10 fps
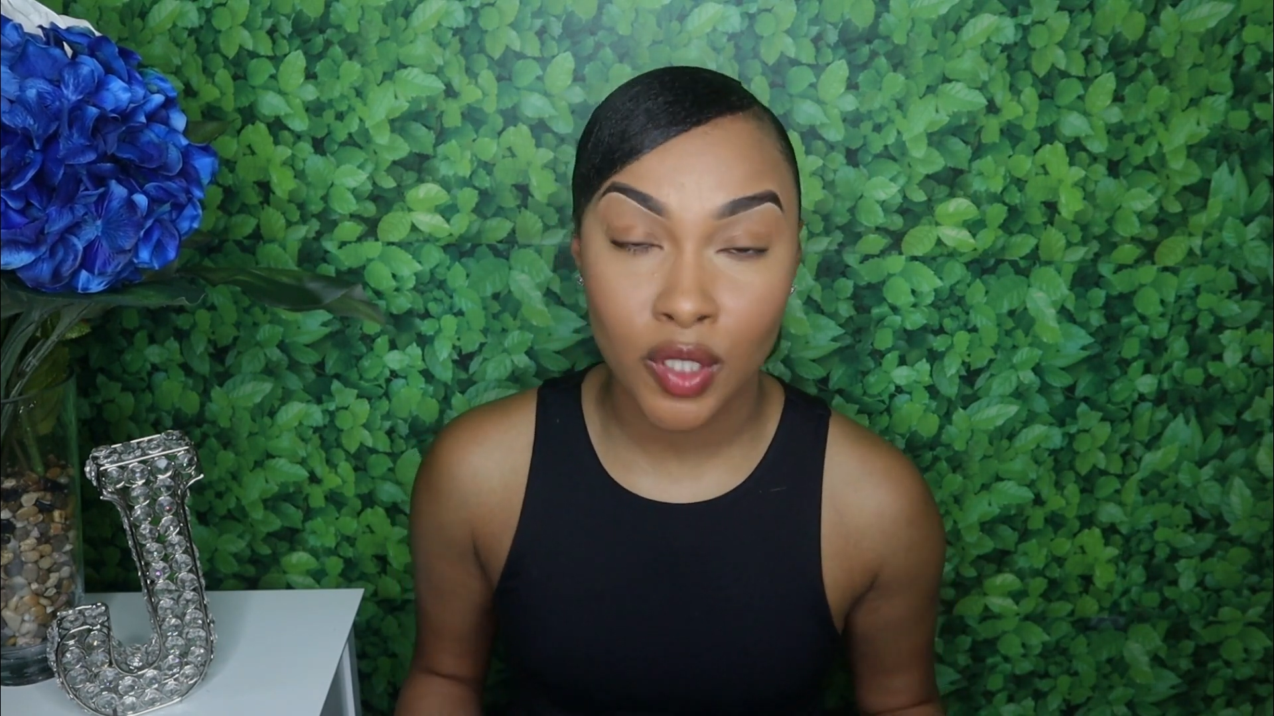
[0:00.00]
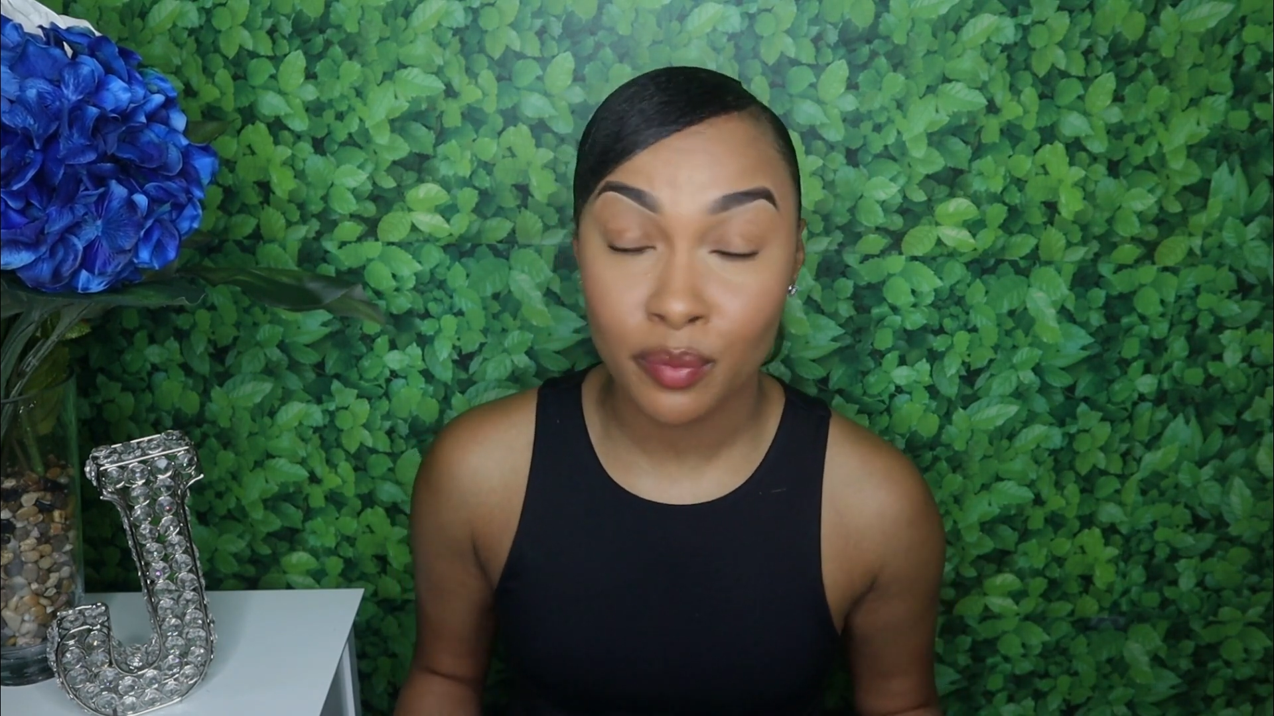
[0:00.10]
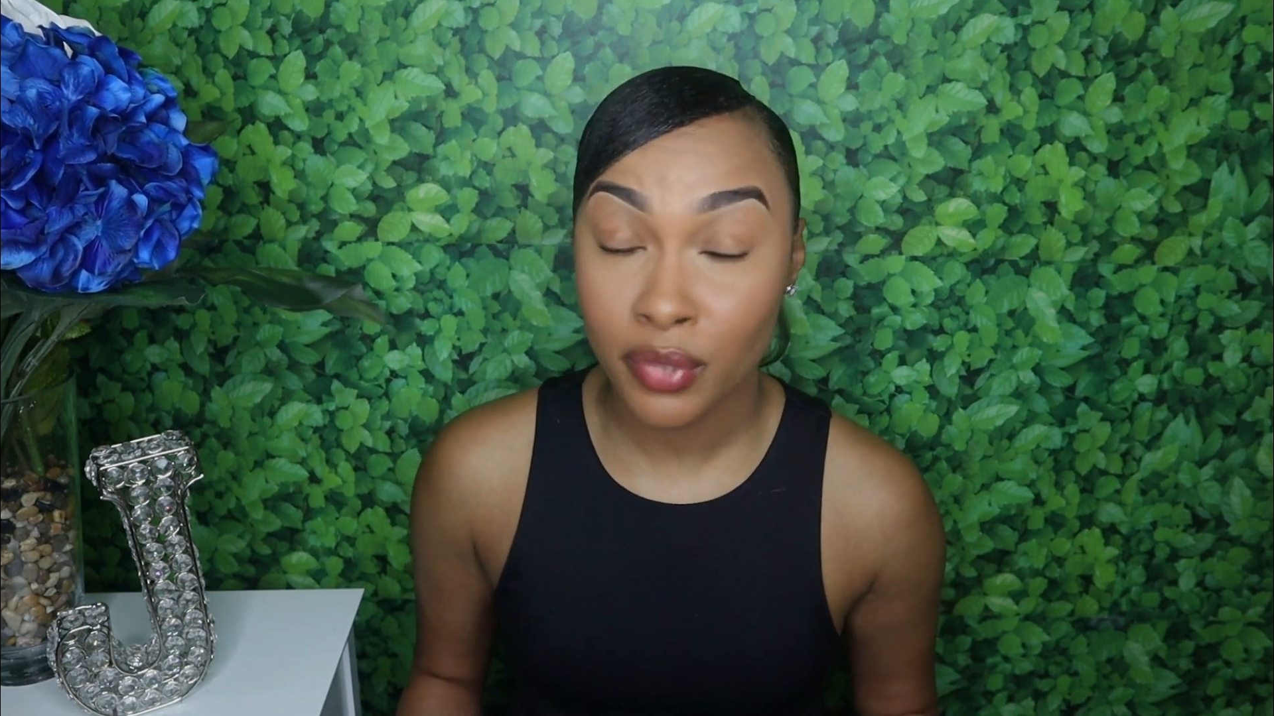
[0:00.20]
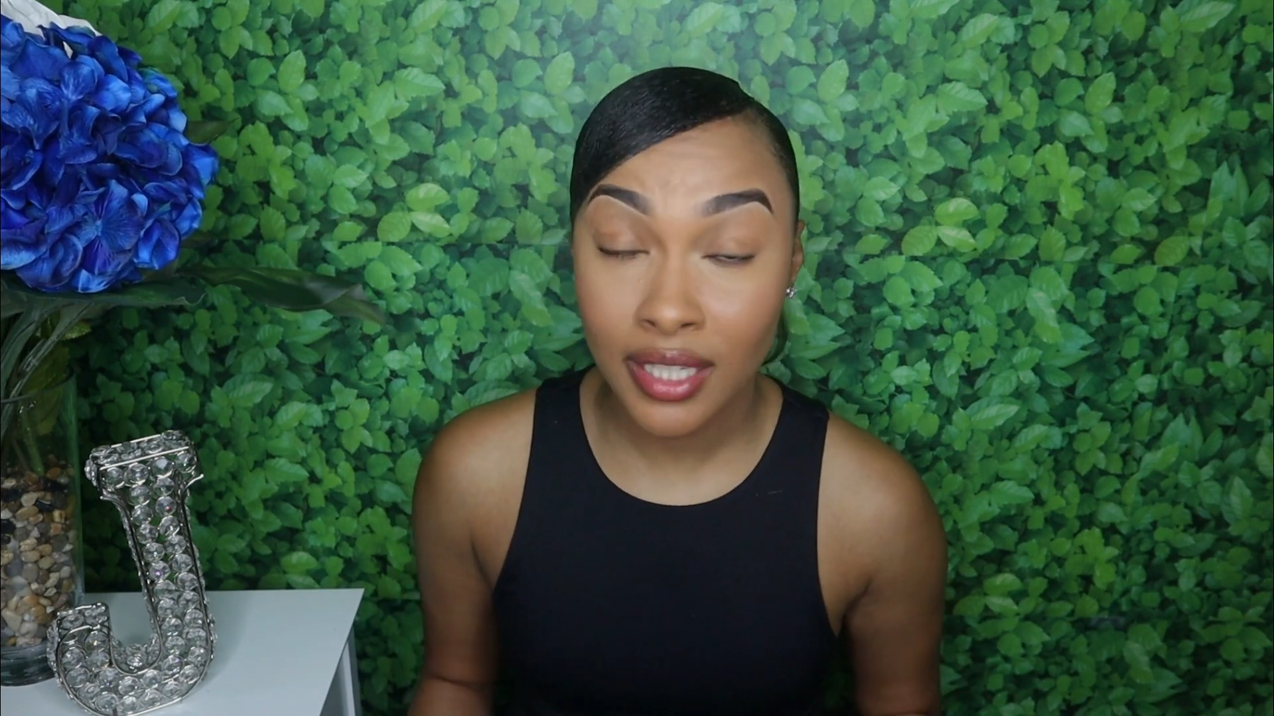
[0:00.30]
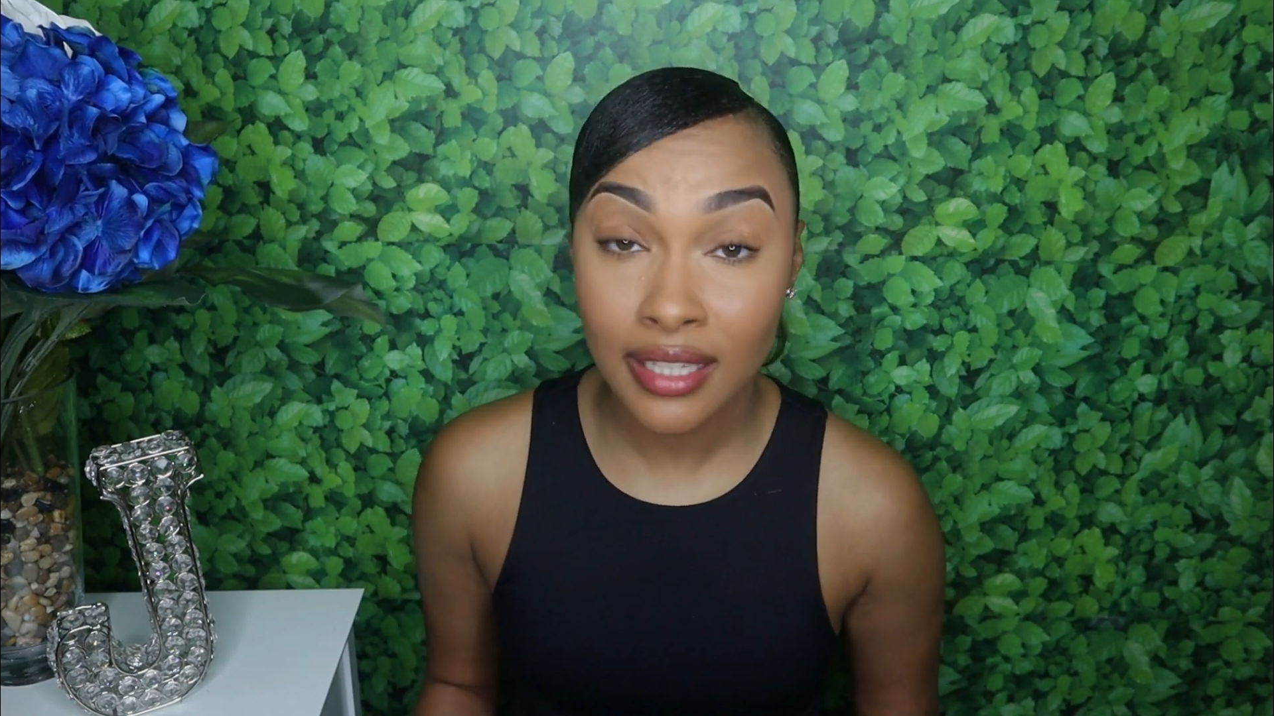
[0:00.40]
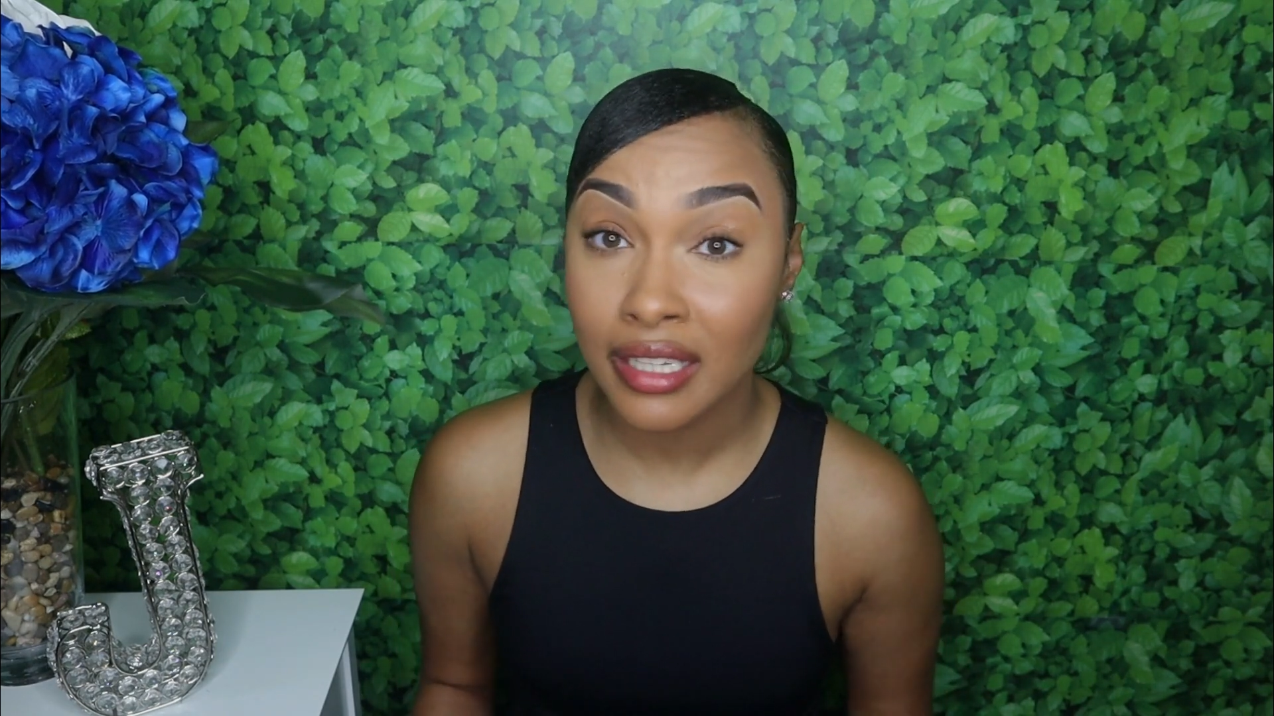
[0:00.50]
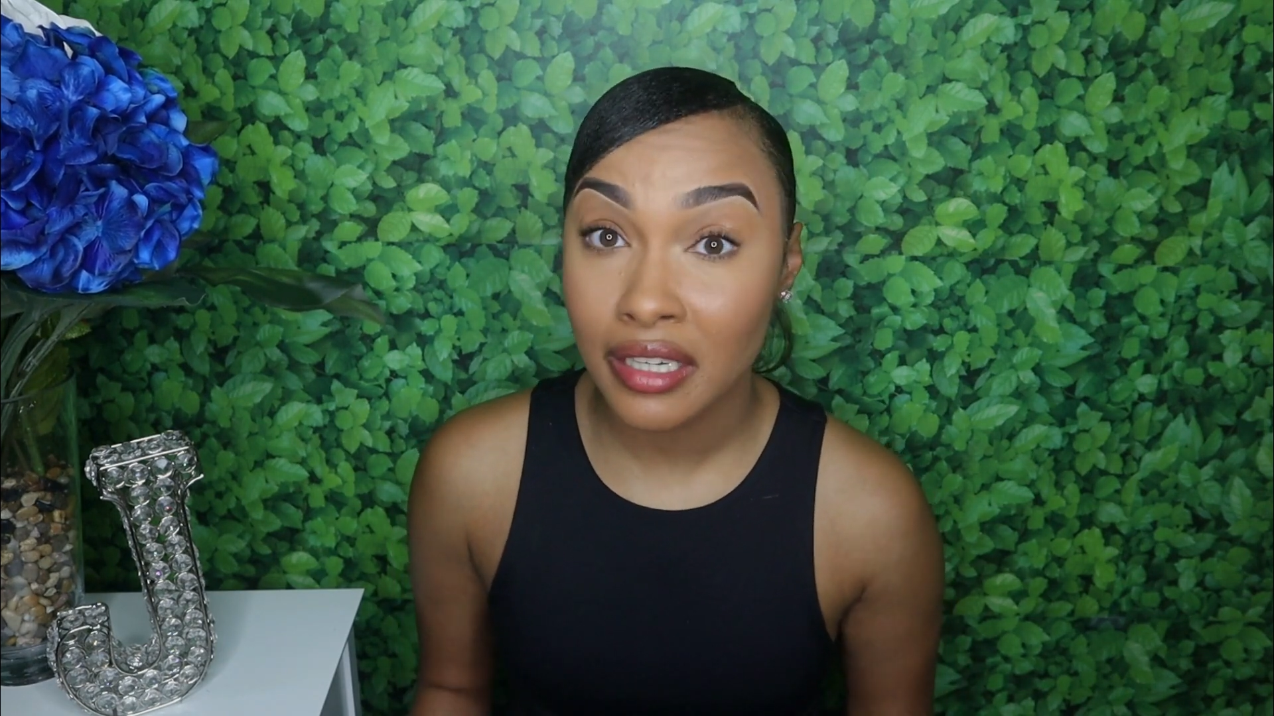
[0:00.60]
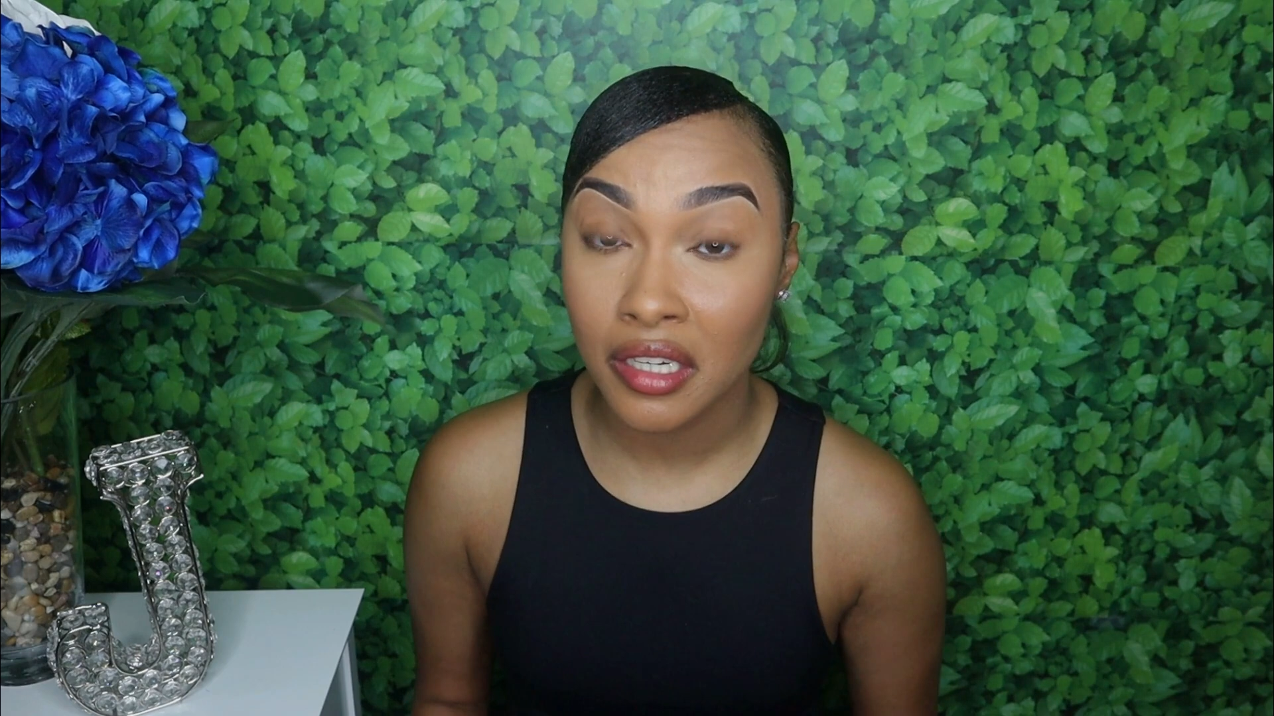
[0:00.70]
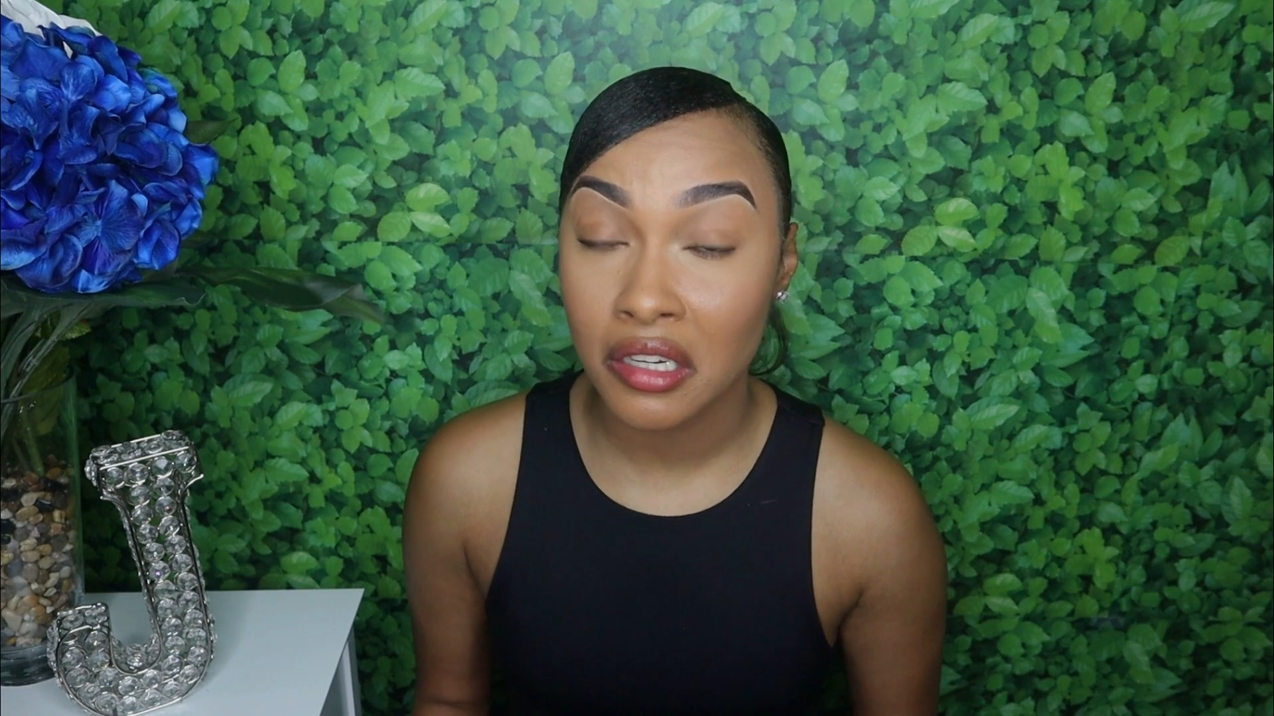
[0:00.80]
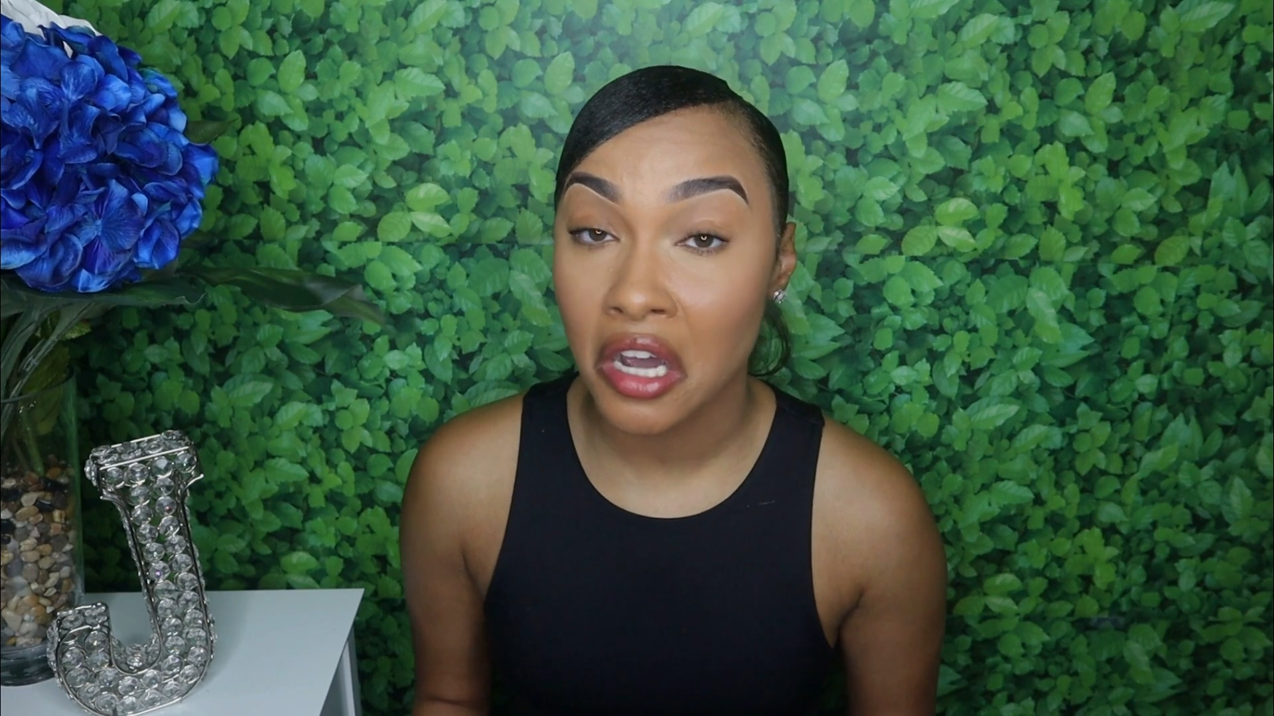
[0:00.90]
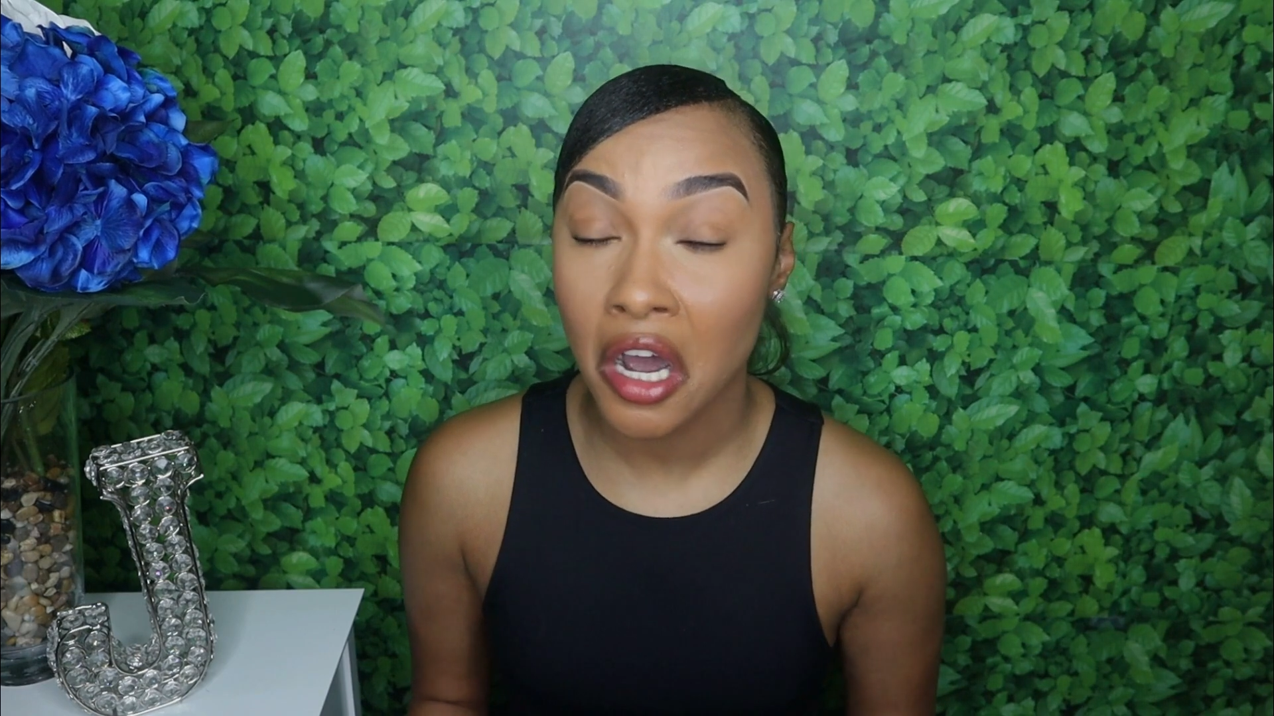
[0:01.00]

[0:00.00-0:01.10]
completely